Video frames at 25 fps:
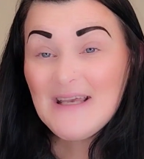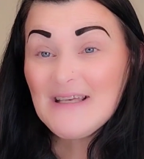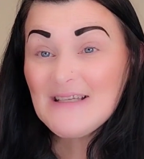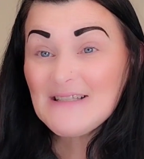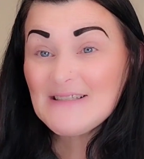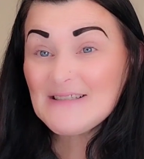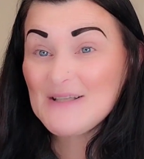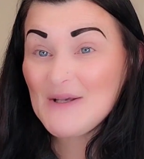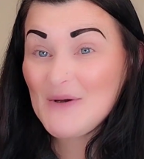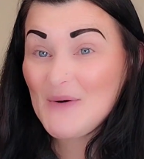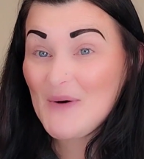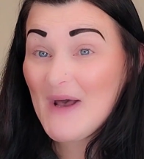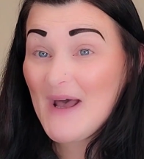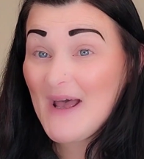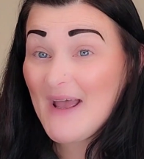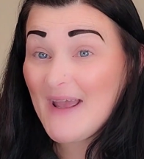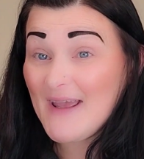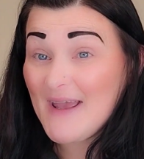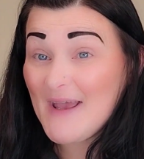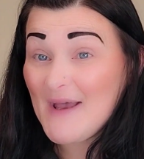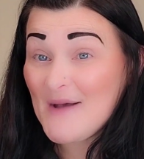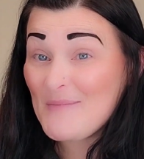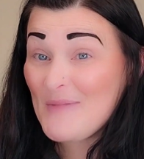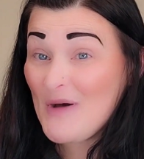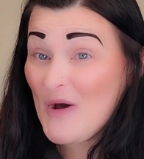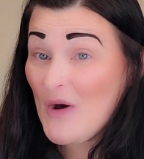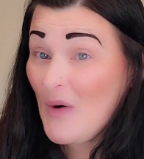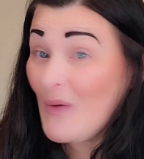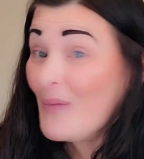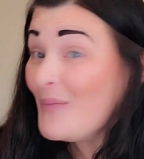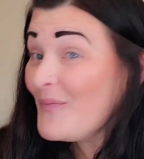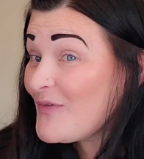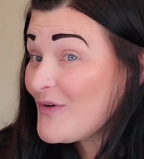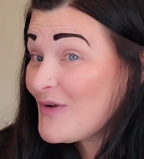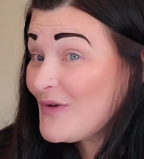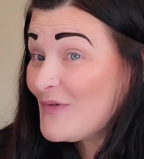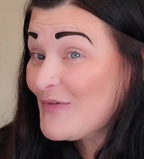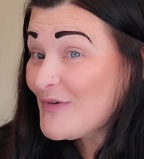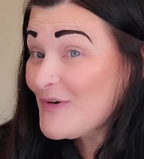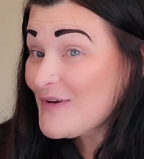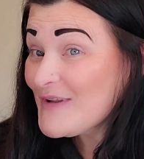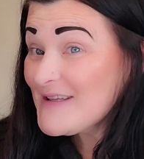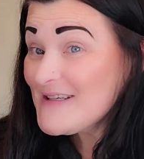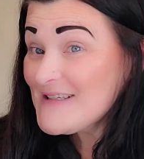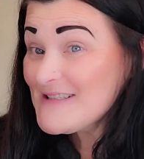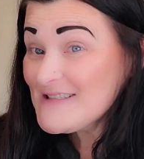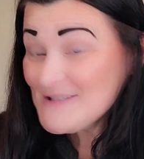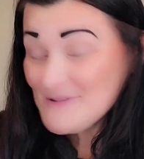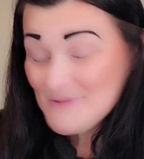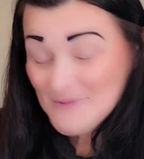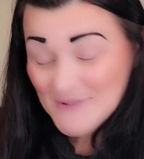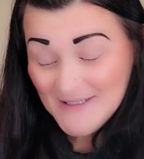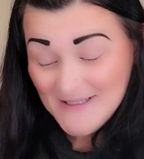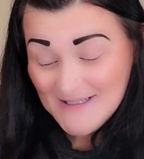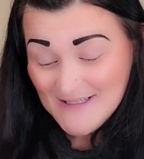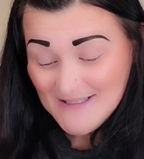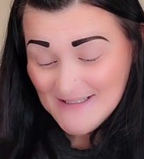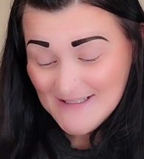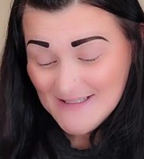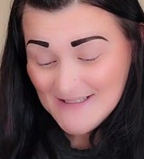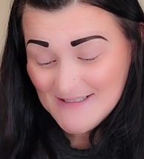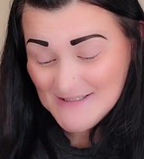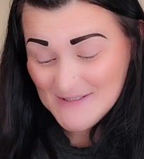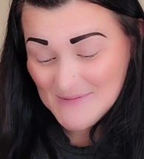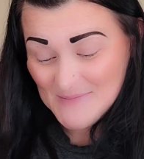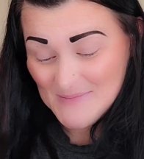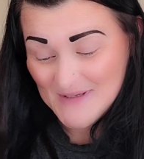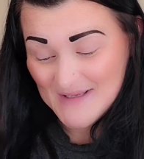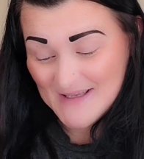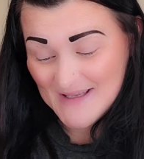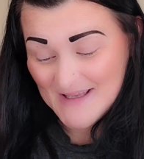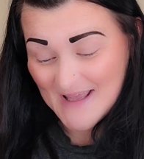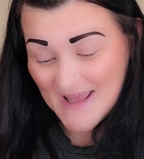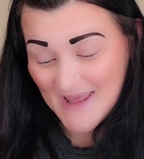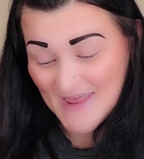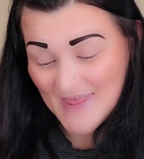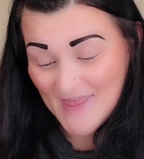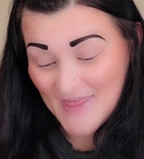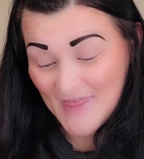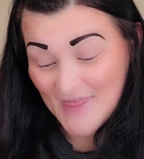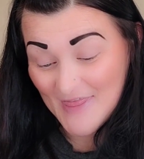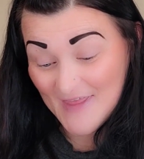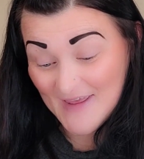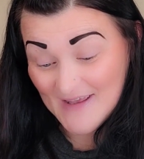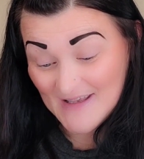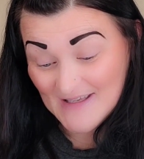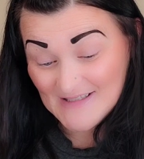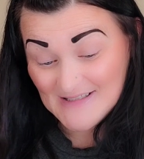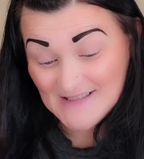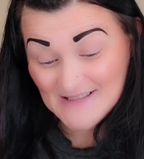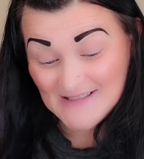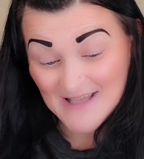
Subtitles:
So I am hopeful for this one to be the